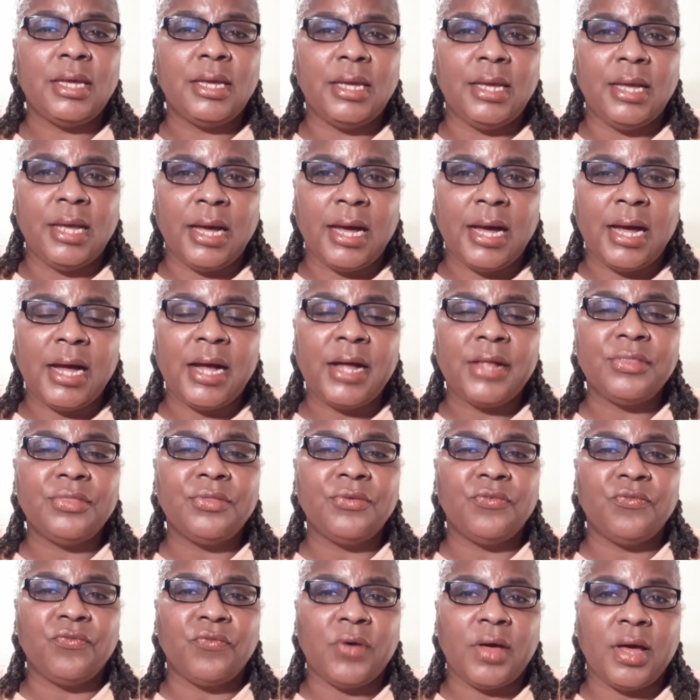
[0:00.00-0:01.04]
God the
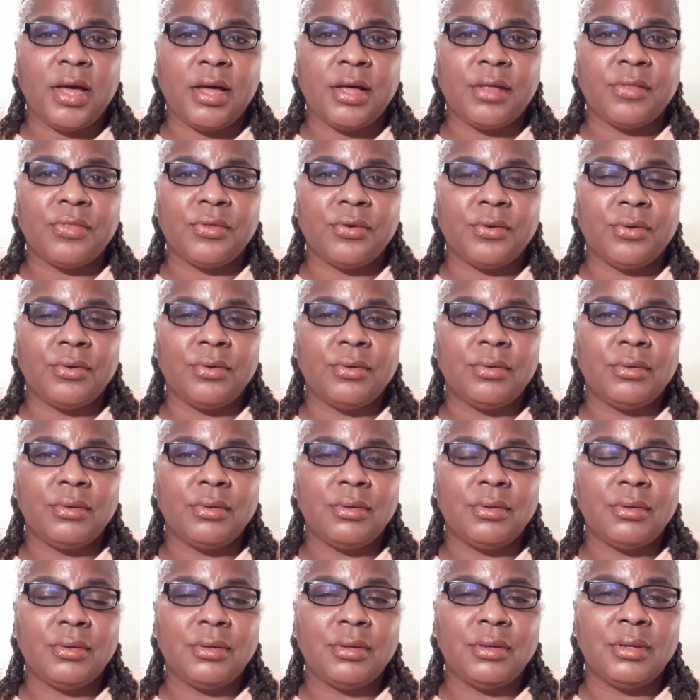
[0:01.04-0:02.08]
Father
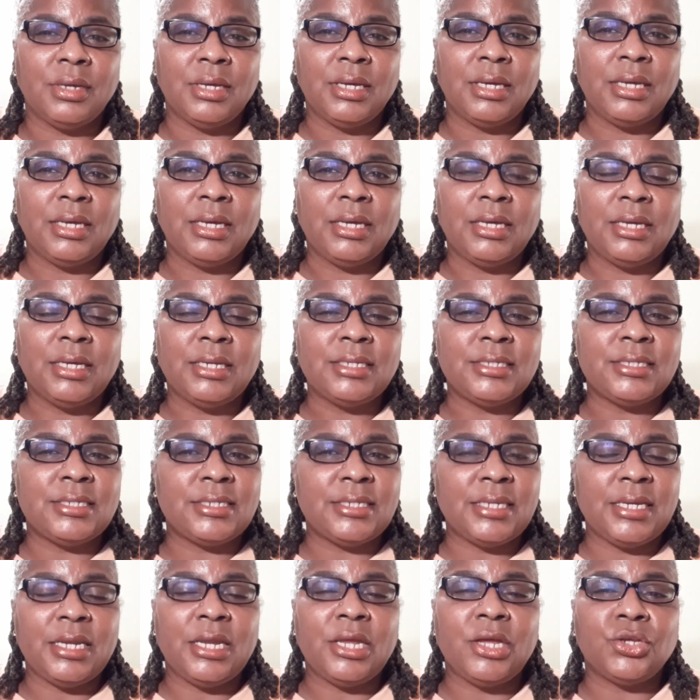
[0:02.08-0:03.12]

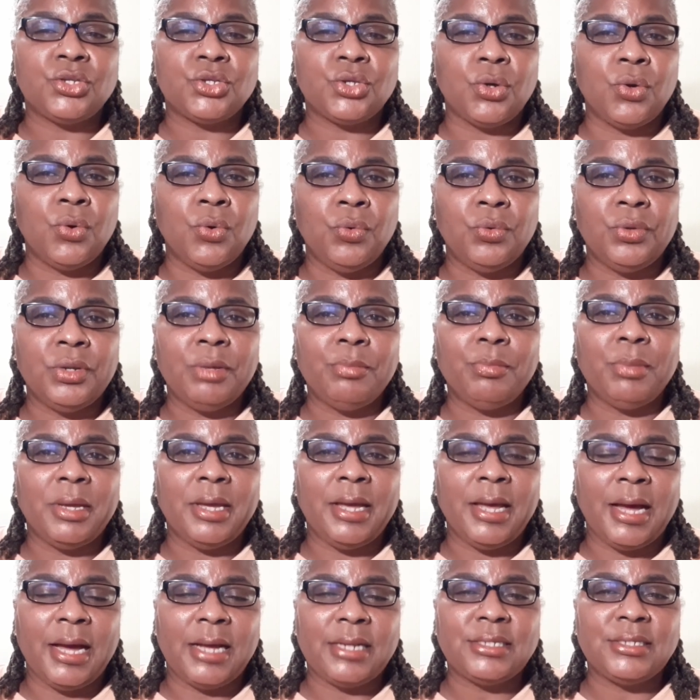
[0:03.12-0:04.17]
sent his only
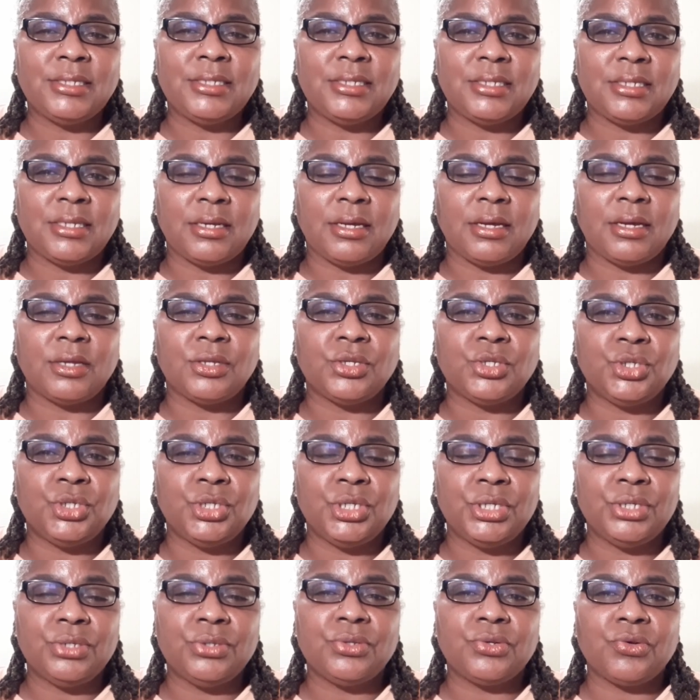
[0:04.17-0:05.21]
begotten Son,
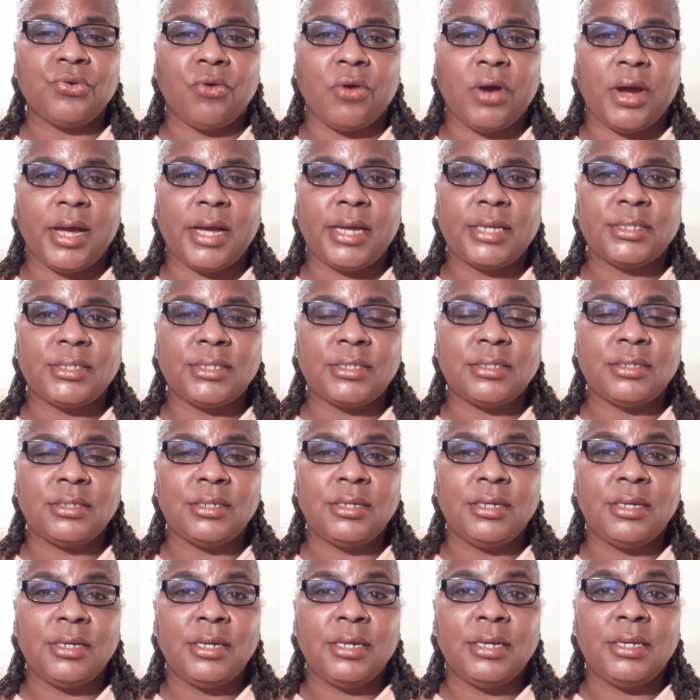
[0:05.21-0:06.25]
Jesus Christ,
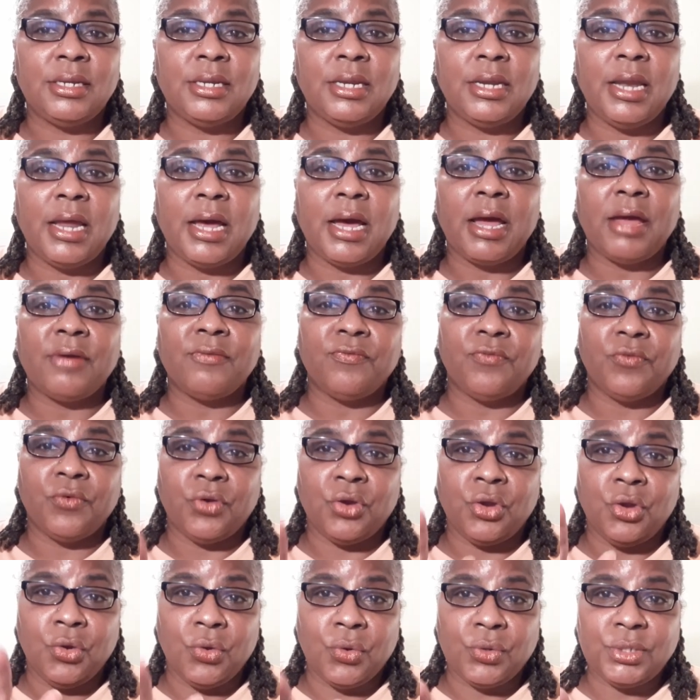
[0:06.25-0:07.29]
to die for
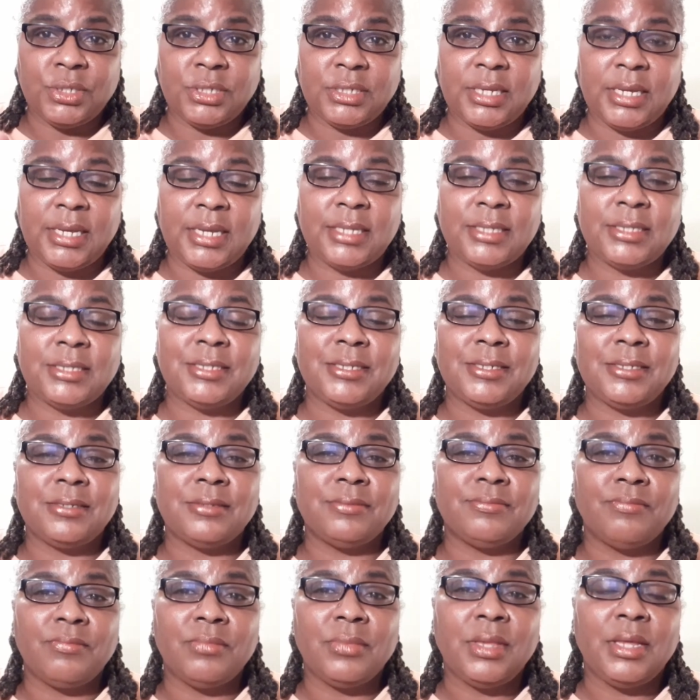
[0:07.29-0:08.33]
your sins
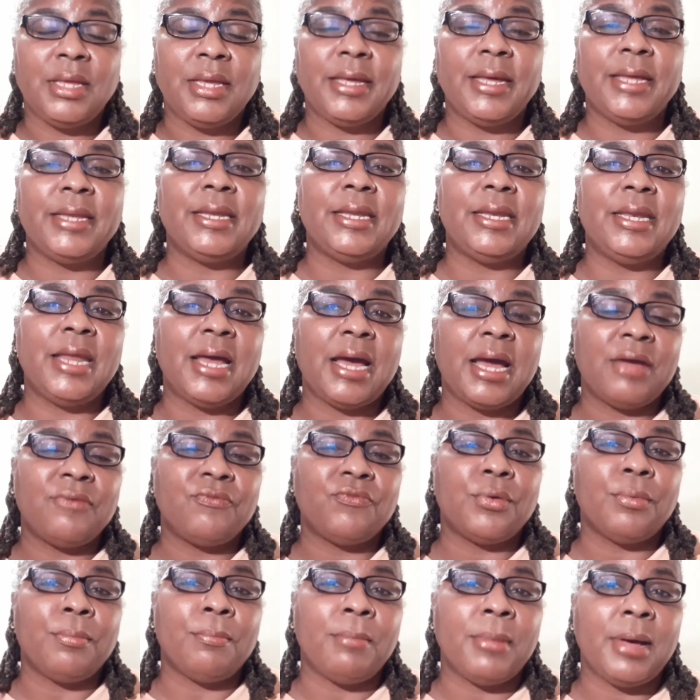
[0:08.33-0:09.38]
and to die
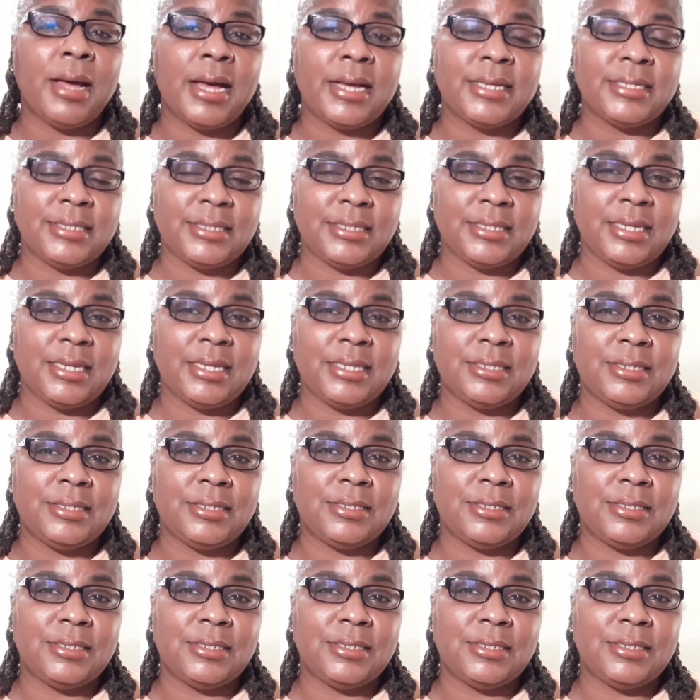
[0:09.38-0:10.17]
for my sins.